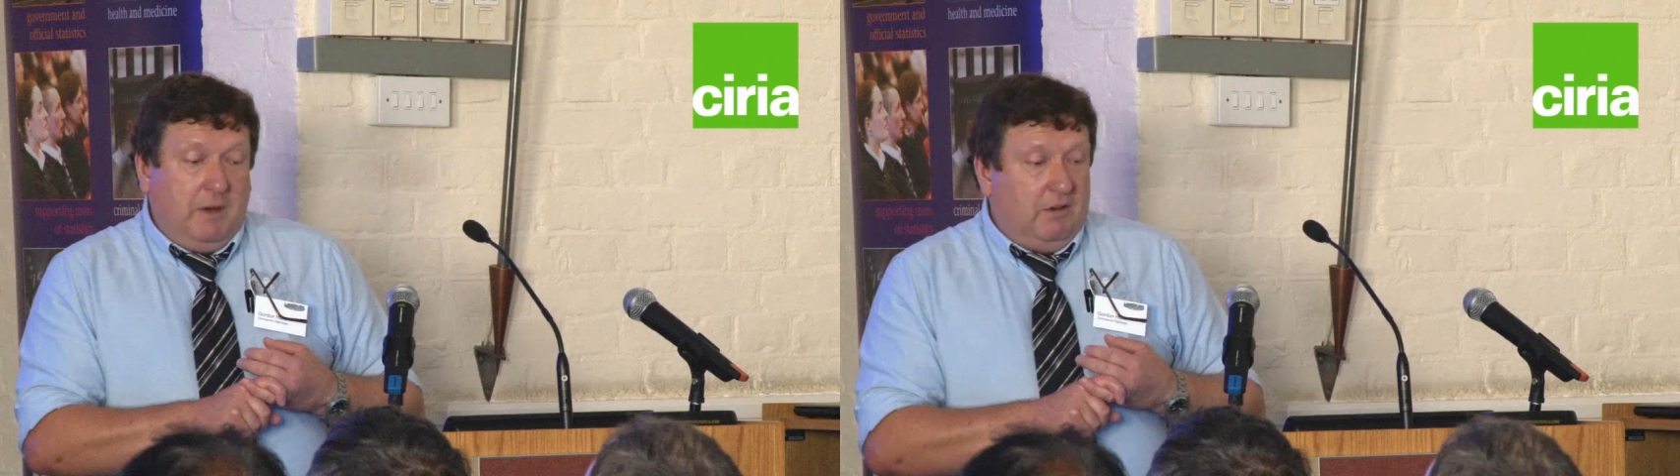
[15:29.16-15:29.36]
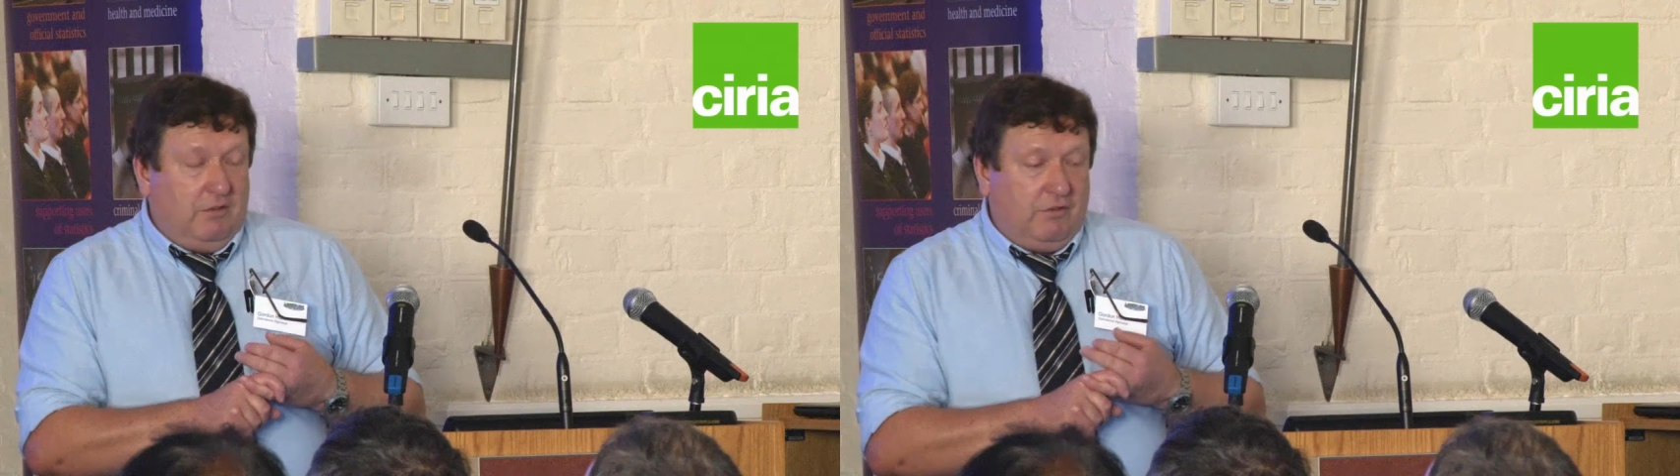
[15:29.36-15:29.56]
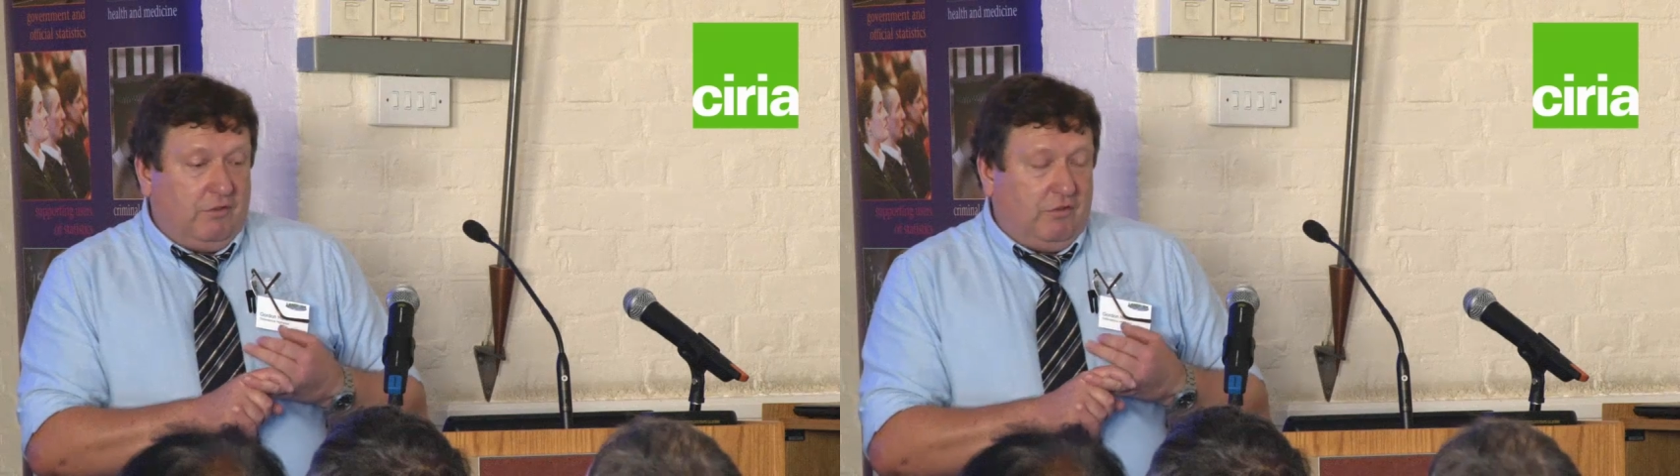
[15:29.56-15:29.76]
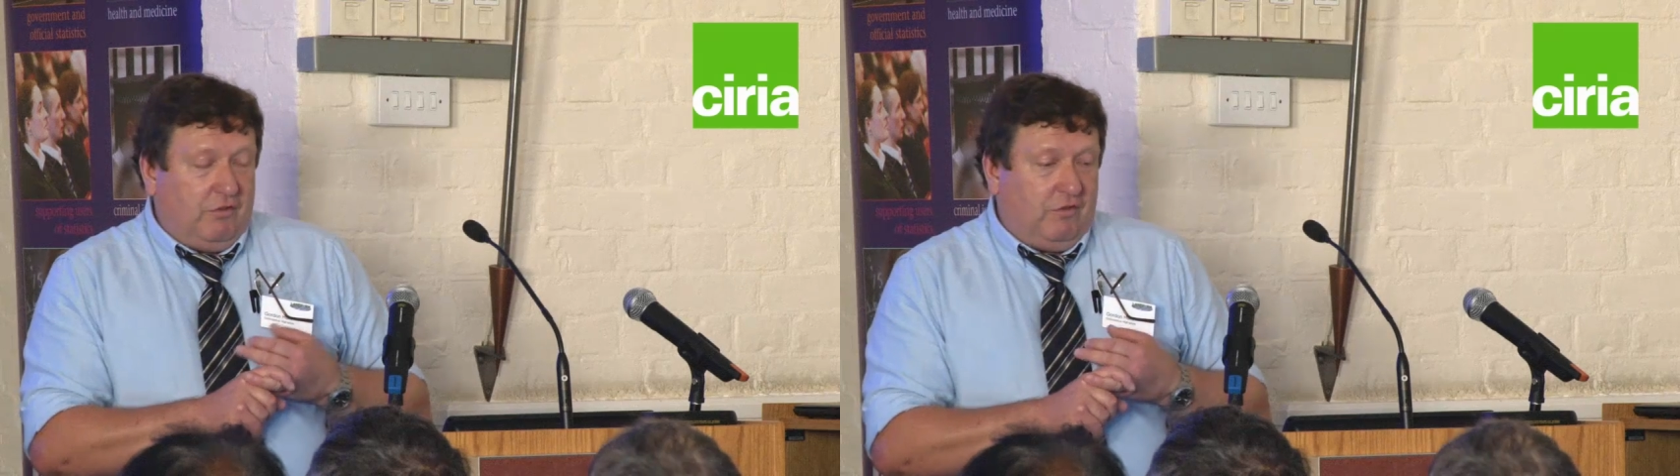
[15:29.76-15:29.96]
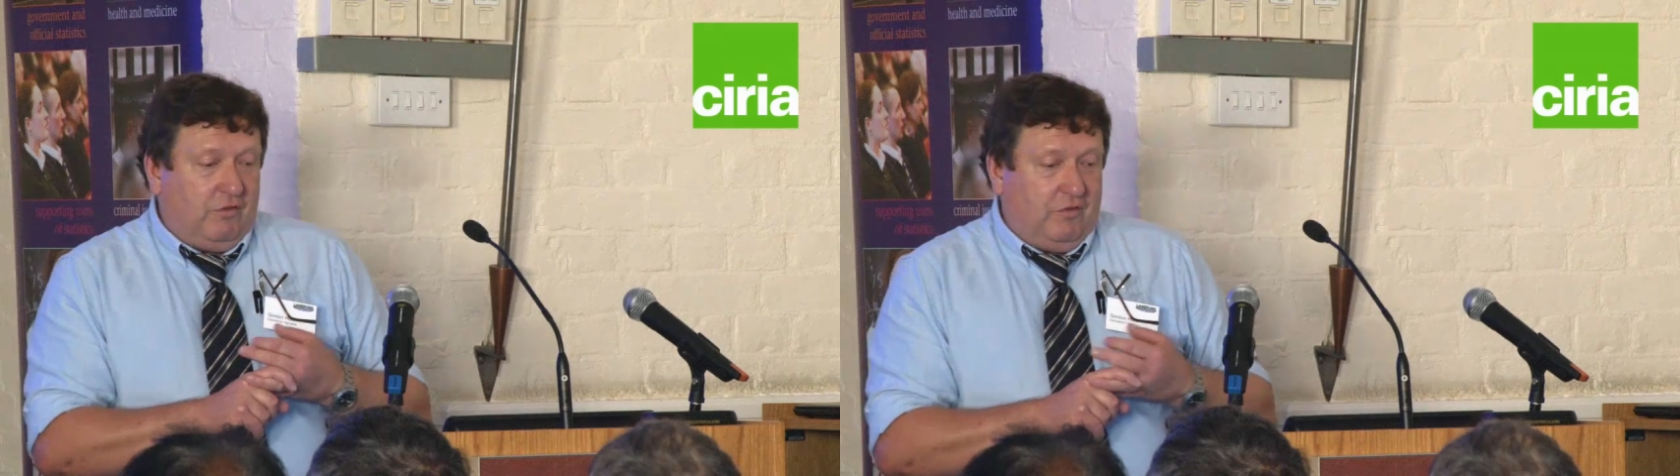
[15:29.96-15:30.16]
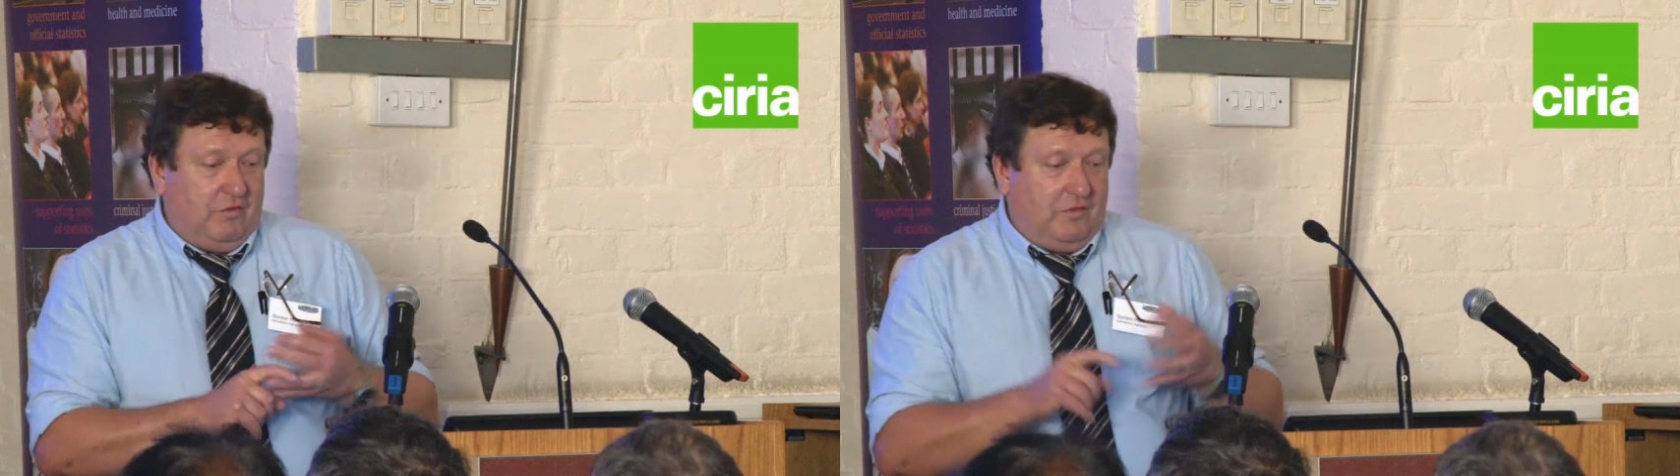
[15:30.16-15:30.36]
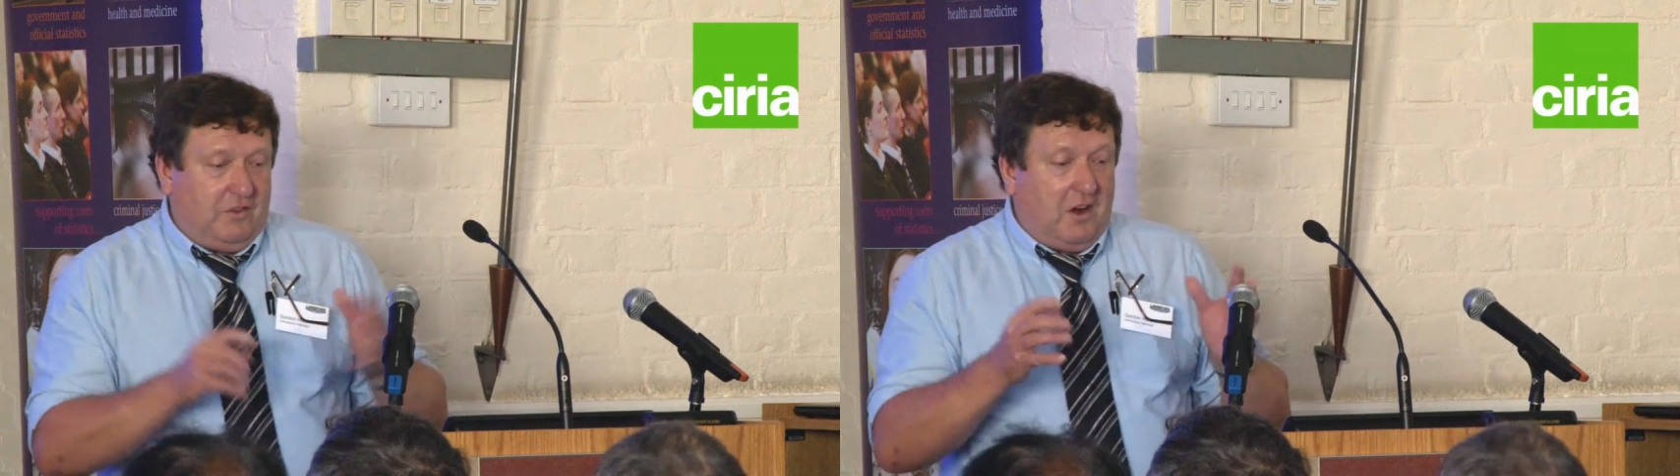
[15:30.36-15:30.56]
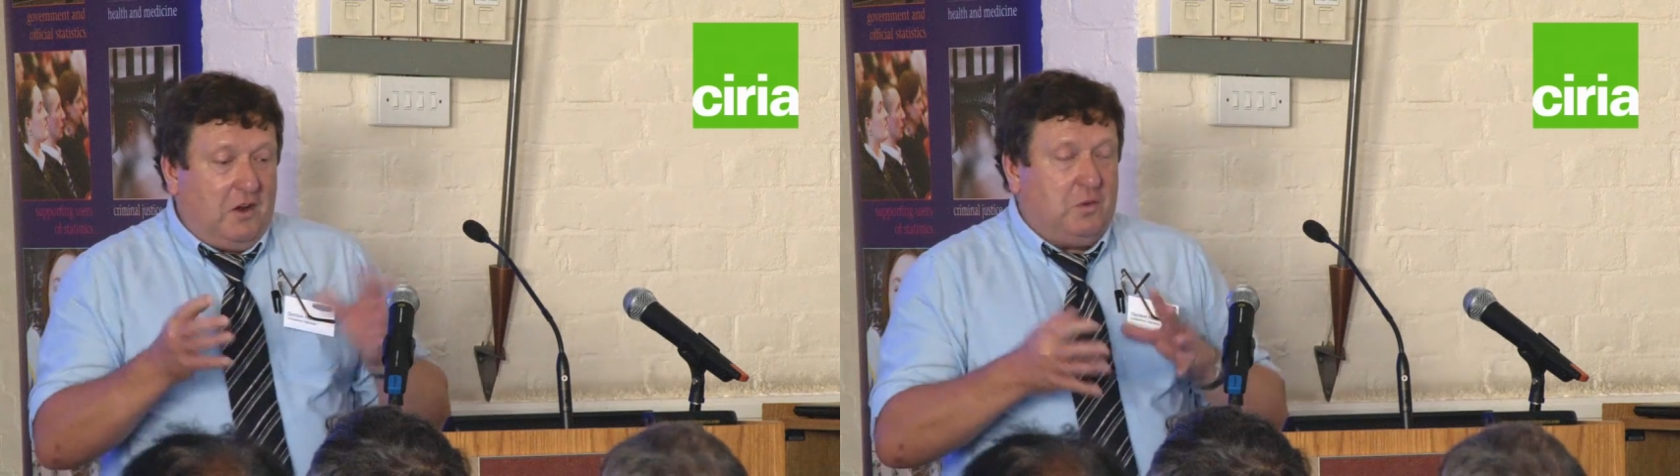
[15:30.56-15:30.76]
mean,
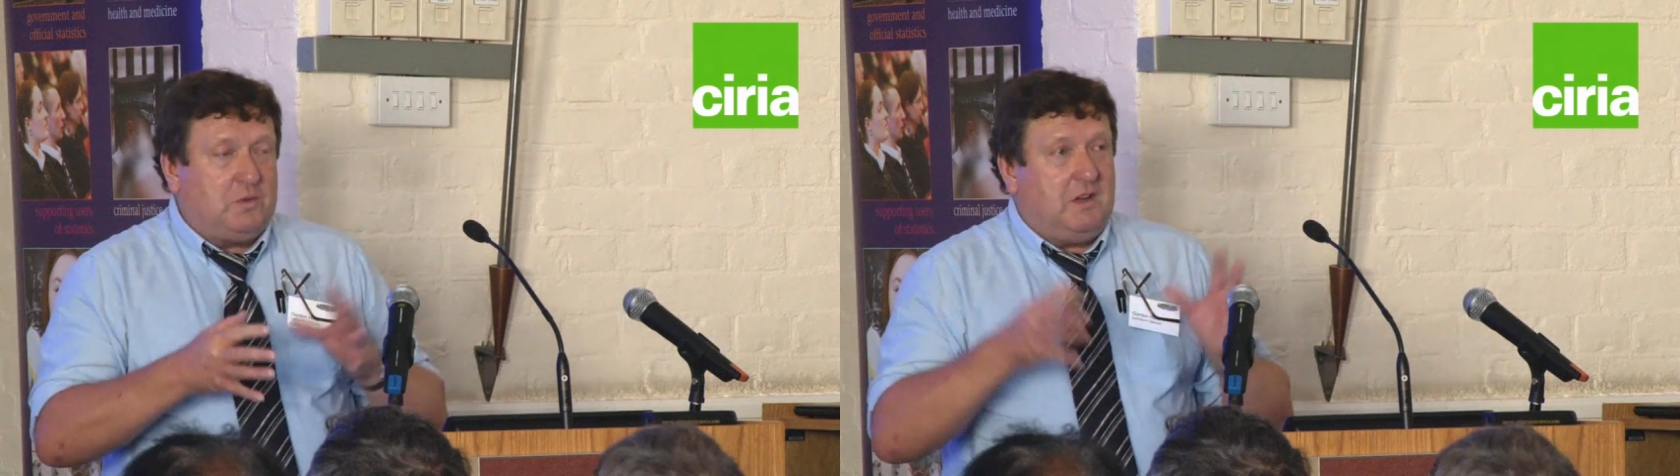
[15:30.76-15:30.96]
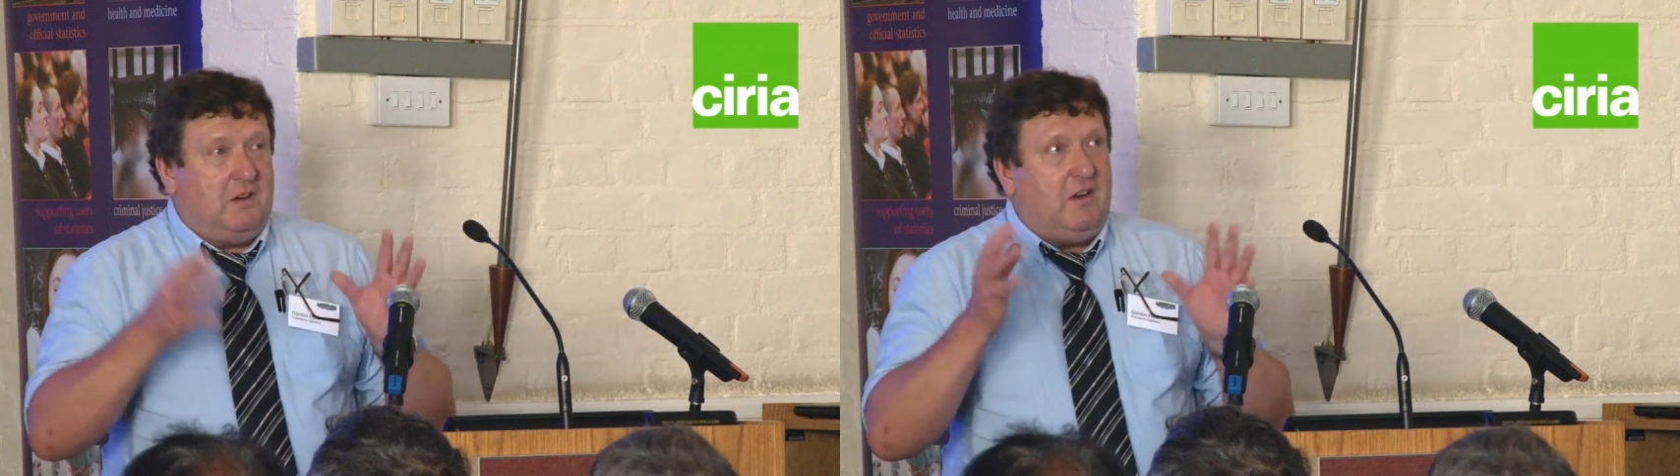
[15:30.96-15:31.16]
the locals,